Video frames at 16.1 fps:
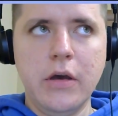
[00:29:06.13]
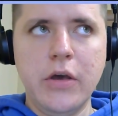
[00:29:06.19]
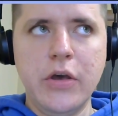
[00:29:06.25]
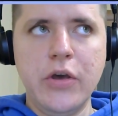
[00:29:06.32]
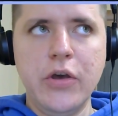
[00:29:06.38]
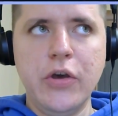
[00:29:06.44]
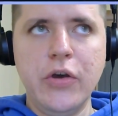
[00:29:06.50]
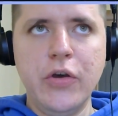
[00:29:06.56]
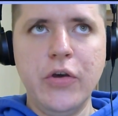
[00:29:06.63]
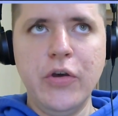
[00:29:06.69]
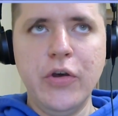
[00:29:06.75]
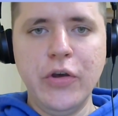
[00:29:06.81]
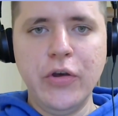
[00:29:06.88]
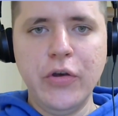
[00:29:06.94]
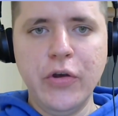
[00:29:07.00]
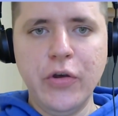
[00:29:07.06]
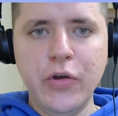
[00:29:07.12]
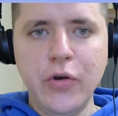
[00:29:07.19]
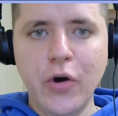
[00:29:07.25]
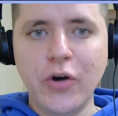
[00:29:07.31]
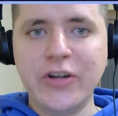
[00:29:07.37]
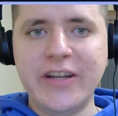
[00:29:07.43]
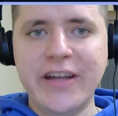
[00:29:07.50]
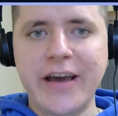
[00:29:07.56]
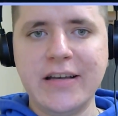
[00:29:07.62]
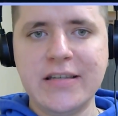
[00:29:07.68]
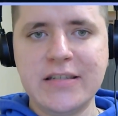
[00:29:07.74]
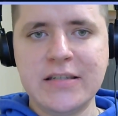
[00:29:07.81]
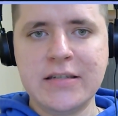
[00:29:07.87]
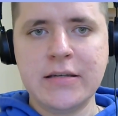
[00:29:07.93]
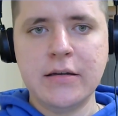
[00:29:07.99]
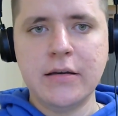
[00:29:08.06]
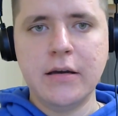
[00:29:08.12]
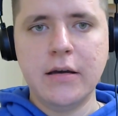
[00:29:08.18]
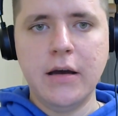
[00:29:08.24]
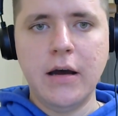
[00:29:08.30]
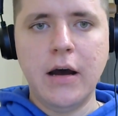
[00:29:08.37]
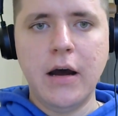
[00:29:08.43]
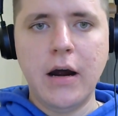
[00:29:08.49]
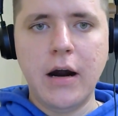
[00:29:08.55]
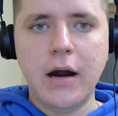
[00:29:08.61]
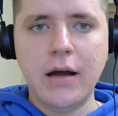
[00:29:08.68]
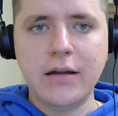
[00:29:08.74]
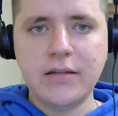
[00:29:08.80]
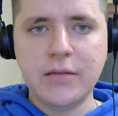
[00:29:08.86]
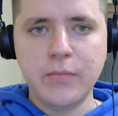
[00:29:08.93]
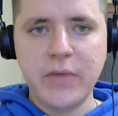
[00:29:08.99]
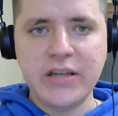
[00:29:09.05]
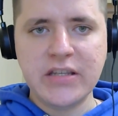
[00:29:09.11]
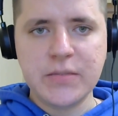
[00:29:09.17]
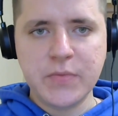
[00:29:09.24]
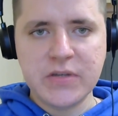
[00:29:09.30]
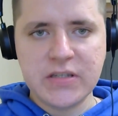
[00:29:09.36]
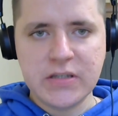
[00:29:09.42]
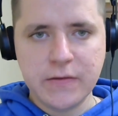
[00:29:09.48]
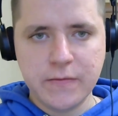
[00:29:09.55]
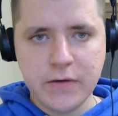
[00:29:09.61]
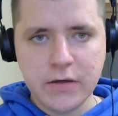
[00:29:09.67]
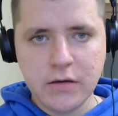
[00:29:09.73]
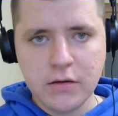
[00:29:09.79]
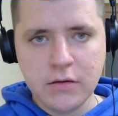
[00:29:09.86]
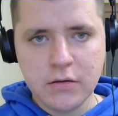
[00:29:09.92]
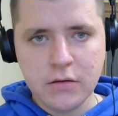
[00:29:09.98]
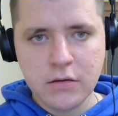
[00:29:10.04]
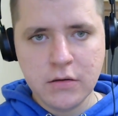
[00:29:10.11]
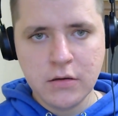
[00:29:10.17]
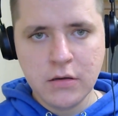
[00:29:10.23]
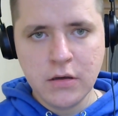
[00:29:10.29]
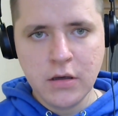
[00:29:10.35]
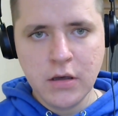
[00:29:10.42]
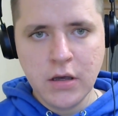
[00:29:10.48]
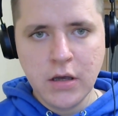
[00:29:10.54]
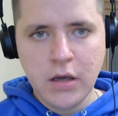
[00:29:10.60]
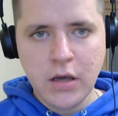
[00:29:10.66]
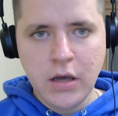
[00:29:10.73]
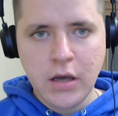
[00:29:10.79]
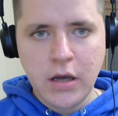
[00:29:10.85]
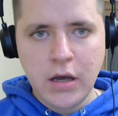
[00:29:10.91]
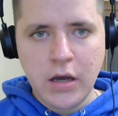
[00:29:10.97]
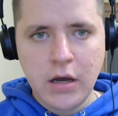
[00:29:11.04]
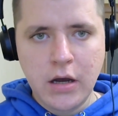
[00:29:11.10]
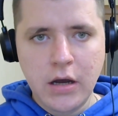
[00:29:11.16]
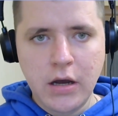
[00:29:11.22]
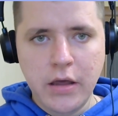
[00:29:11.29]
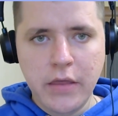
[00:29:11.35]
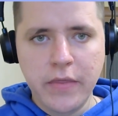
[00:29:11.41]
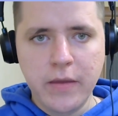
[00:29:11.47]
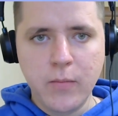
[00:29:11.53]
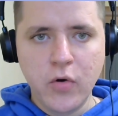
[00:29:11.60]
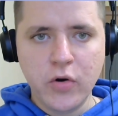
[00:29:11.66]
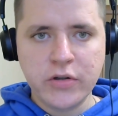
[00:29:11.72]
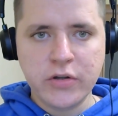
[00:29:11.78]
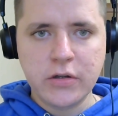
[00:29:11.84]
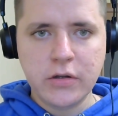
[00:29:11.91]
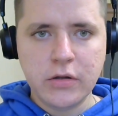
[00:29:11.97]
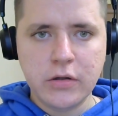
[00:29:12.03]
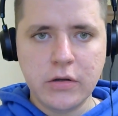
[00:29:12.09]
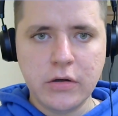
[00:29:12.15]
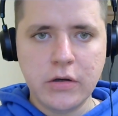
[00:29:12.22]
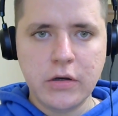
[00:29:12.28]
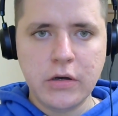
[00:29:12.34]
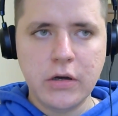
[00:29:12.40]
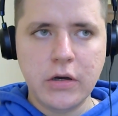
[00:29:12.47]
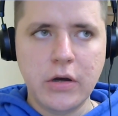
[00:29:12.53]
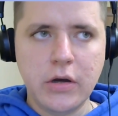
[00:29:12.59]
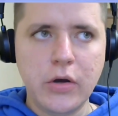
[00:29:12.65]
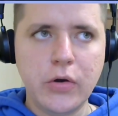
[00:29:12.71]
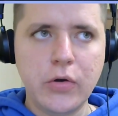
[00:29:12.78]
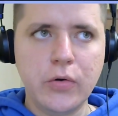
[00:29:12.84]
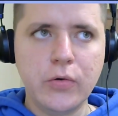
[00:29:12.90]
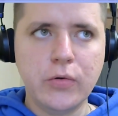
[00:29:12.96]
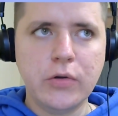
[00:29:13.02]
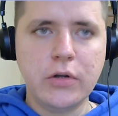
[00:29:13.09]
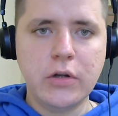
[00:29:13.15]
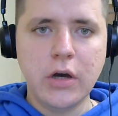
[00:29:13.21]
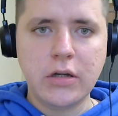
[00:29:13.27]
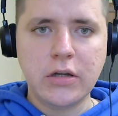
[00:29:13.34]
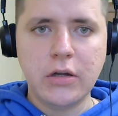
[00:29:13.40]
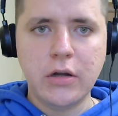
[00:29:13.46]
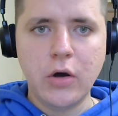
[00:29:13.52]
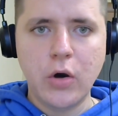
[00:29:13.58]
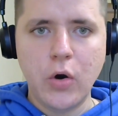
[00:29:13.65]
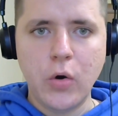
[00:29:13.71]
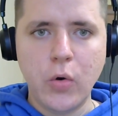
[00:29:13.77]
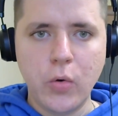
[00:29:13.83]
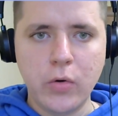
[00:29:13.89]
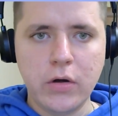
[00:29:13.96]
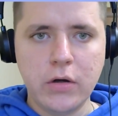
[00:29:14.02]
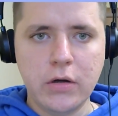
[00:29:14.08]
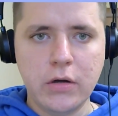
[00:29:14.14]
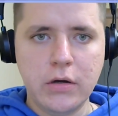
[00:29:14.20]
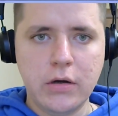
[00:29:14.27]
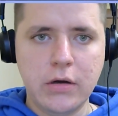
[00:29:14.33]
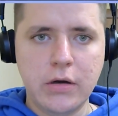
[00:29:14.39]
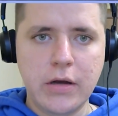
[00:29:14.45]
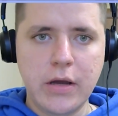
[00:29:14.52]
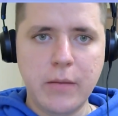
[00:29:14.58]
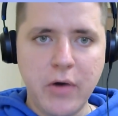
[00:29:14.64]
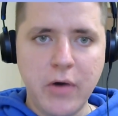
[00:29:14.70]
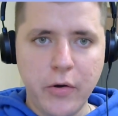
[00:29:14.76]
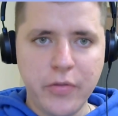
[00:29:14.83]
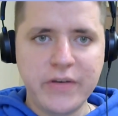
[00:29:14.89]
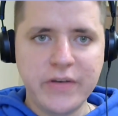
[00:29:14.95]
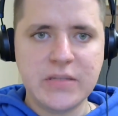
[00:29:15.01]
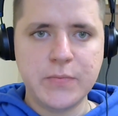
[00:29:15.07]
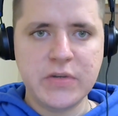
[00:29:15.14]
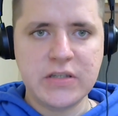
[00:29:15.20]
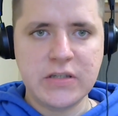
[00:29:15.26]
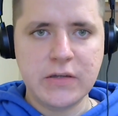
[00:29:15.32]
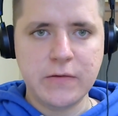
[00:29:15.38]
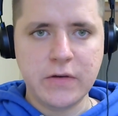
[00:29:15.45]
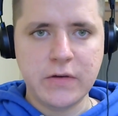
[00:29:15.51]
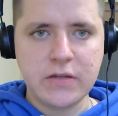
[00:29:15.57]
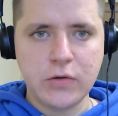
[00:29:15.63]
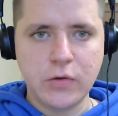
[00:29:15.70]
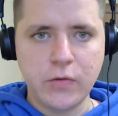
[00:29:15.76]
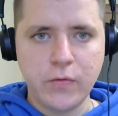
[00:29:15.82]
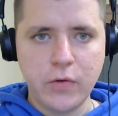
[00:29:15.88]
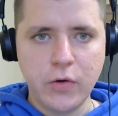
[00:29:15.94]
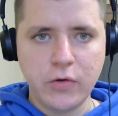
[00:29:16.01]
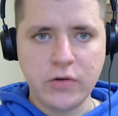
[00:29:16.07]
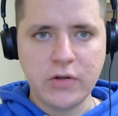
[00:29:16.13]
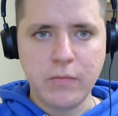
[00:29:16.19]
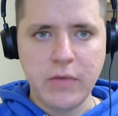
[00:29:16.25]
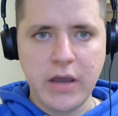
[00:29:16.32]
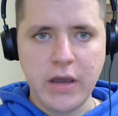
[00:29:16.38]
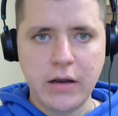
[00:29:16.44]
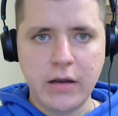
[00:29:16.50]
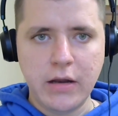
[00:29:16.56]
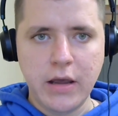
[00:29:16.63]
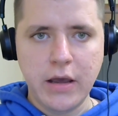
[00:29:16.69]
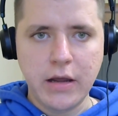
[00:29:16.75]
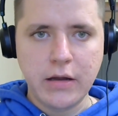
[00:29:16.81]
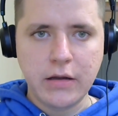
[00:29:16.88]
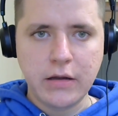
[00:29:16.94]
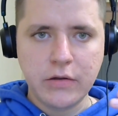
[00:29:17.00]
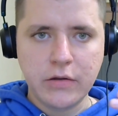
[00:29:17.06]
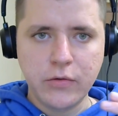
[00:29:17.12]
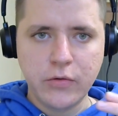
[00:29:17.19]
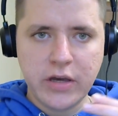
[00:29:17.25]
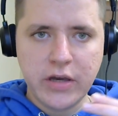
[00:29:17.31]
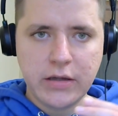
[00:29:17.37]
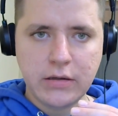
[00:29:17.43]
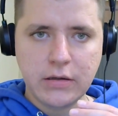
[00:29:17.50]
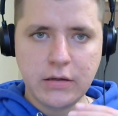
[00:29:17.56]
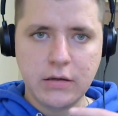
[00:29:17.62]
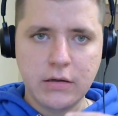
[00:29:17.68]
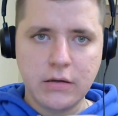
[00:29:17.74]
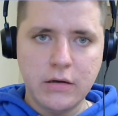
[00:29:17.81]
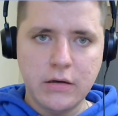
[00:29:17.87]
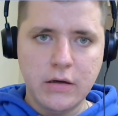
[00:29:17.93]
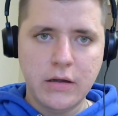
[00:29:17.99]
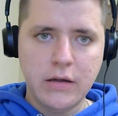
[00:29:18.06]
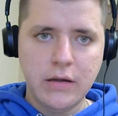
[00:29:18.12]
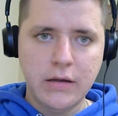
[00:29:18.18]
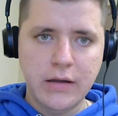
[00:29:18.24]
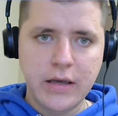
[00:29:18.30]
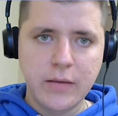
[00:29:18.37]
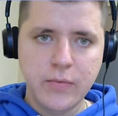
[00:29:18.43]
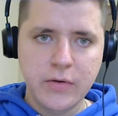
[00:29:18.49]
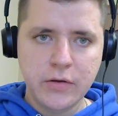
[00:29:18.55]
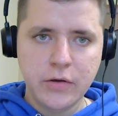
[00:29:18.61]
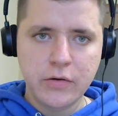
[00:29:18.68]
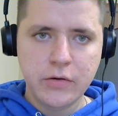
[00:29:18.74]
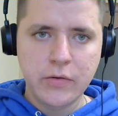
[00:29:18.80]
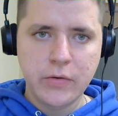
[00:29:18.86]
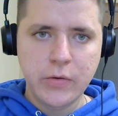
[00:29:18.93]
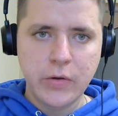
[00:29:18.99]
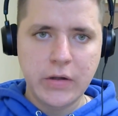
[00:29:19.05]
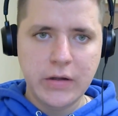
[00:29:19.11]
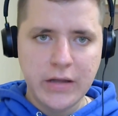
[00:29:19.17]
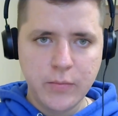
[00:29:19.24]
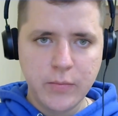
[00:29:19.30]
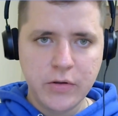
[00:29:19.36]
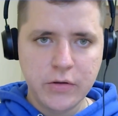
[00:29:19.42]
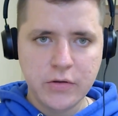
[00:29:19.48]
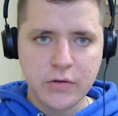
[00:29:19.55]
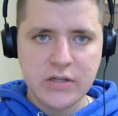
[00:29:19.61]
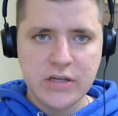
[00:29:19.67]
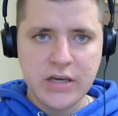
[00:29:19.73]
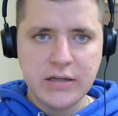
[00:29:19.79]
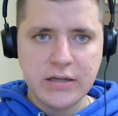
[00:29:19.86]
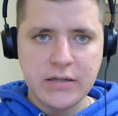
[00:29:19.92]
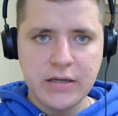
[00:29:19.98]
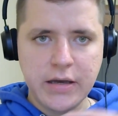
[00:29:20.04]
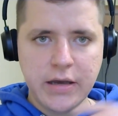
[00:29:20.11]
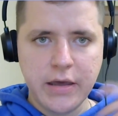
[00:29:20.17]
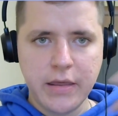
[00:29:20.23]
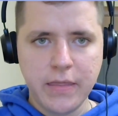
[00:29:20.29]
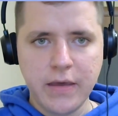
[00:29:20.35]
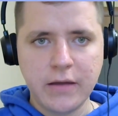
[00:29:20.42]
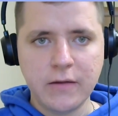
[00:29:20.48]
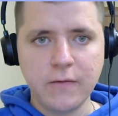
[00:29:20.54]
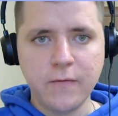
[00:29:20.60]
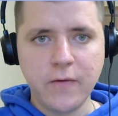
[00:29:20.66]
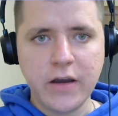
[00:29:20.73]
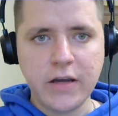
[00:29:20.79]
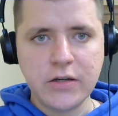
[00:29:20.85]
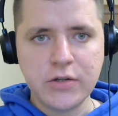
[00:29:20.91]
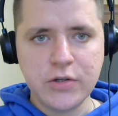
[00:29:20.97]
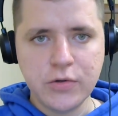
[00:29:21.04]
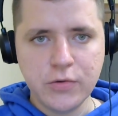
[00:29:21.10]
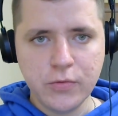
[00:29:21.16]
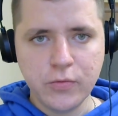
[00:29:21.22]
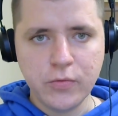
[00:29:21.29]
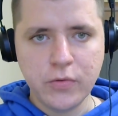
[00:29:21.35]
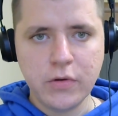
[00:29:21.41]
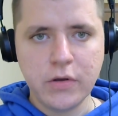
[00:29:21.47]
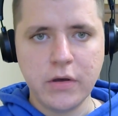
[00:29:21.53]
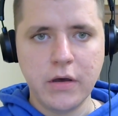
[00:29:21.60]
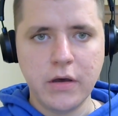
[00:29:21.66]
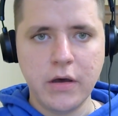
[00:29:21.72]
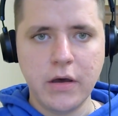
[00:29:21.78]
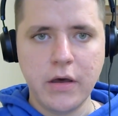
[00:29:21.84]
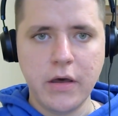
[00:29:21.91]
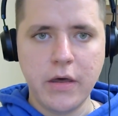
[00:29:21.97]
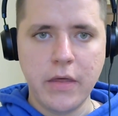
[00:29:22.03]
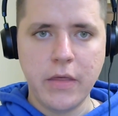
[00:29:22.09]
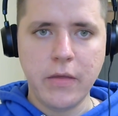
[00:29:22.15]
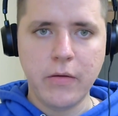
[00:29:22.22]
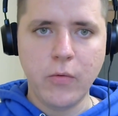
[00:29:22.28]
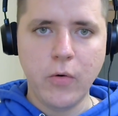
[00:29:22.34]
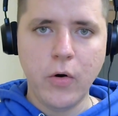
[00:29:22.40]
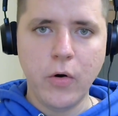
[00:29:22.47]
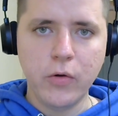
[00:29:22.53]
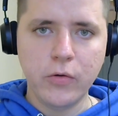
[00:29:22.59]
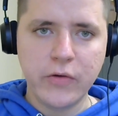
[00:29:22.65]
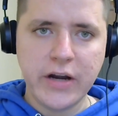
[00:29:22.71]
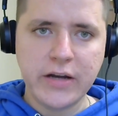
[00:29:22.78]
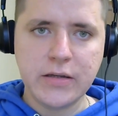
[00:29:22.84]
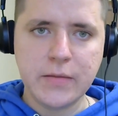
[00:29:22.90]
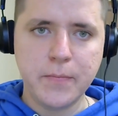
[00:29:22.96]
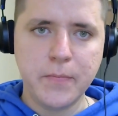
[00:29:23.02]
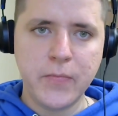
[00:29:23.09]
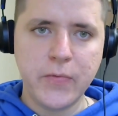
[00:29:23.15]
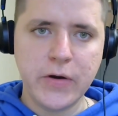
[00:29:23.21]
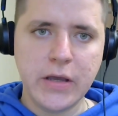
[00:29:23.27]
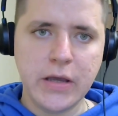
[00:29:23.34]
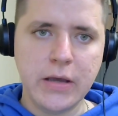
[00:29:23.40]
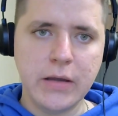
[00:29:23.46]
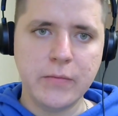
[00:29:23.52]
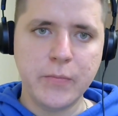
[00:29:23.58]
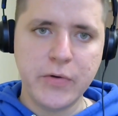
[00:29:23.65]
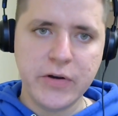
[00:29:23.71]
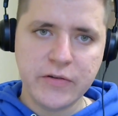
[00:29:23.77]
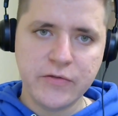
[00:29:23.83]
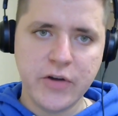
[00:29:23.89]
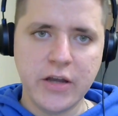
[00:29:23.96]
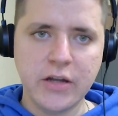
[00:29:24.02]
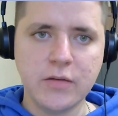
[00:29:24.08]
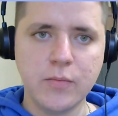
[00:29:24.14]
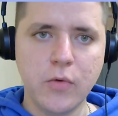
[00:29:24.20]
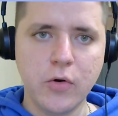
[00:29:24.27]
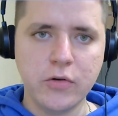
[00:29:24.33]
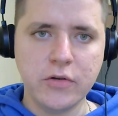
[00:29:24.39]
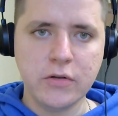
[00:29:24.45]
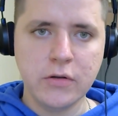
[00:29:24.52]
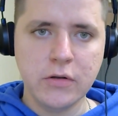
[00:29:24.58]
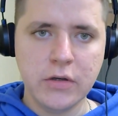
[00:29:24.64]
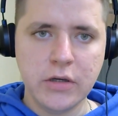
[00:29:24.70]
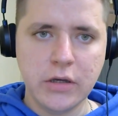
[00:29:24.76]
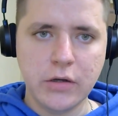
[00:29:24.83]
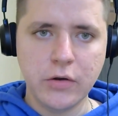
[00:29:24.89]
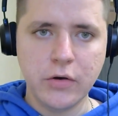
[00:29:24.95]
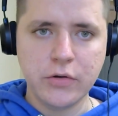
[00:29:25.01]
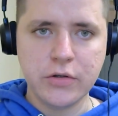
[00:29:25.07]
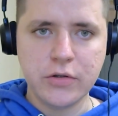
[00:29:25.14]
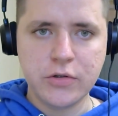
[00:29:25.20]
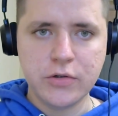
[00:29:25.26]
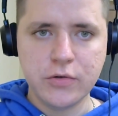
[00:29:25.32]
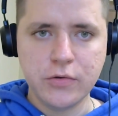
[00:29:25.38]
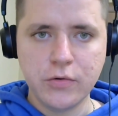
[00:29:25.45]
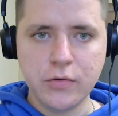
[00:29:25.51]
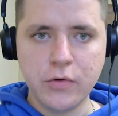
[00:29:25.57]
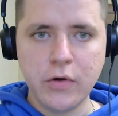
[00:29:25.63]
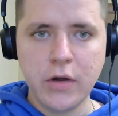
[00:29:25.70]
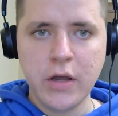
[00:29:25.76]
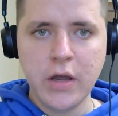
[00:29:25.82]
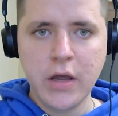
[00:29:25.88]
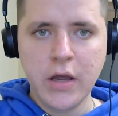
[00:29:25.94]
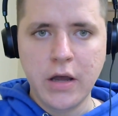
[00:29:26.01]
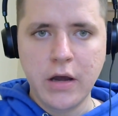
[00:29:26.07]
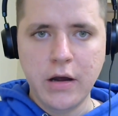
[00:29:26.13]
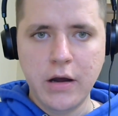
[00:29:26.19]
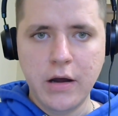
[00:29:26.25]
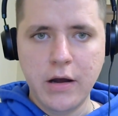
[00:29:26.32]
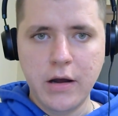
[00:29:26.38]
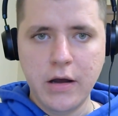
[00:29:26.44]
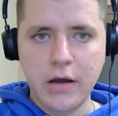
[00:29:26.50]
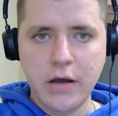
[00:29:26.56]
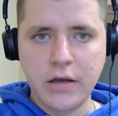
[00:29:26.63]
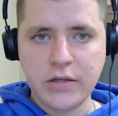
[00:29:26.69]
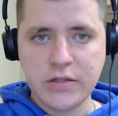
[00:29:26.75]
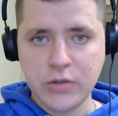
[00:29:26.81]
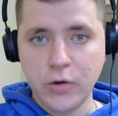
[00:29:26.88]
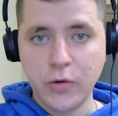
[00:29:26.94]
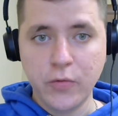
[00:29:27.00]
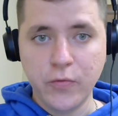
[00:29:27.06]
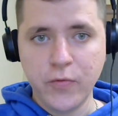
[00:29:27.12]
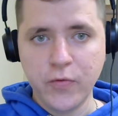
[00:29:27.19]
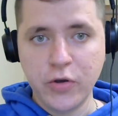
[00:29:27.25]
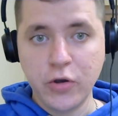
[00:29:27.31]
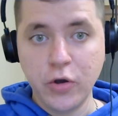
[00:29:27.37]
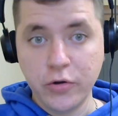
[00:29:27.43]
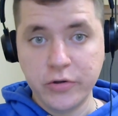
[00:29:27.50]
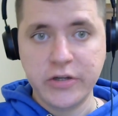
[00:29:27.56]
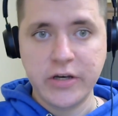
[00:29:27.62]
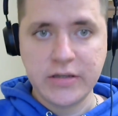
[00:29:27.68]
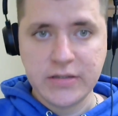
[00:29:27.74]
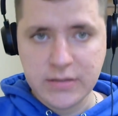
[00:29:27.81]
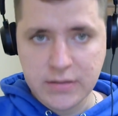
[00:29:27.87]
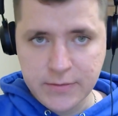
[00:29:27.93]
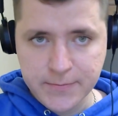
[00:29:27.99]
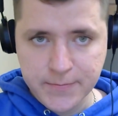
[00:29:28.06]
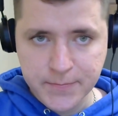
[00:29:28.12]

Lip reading: your texts are domain specific, the model could not know about the specifics of your domain, and you can label your data and then fine tune already pre-trained model in order to solve your task.